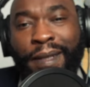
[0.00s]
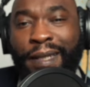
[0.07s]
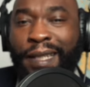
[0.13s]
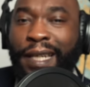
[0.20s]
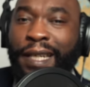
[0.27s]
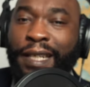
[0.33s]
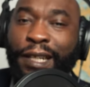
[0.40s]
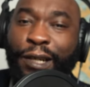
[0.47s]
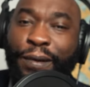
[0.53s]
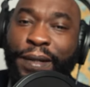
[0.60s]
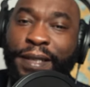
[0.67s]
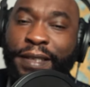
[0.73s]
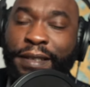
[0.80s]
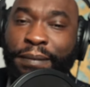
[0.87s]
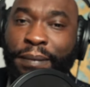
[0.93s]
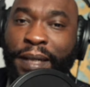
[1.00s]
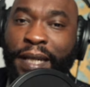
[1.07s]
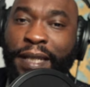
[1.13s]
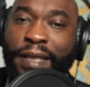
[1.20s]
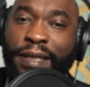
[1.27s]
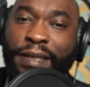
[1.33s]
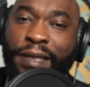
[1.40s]
they anointed,
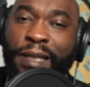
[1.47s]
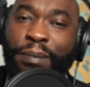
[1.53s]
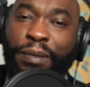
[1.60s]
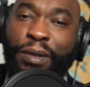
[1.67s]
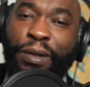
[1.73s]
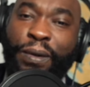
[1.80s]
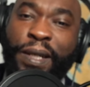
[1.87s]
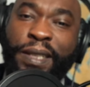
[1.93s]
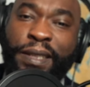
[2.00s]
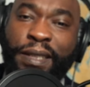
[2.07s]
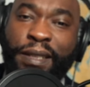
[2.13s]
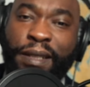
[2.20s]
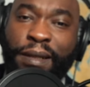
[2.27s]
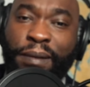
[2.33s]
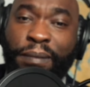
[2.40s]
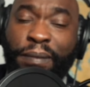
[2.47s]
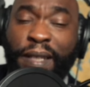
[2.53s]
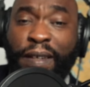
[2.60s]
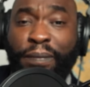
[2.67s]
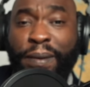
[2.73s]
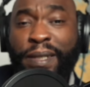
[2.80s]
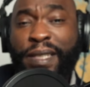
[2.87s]
man. The sheep anointed them.
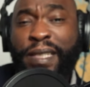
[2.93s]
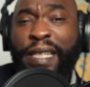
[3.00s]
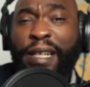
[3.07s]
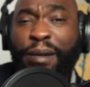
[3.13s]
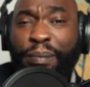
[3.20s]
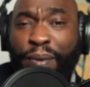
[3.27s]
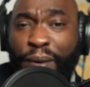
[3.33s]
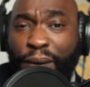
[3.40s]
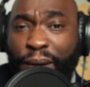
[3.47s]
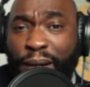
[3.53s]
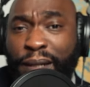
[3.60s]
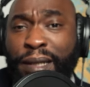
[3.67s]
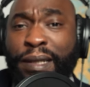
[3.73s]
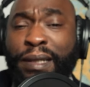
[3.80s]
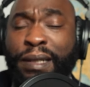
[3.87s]
They've been set apart.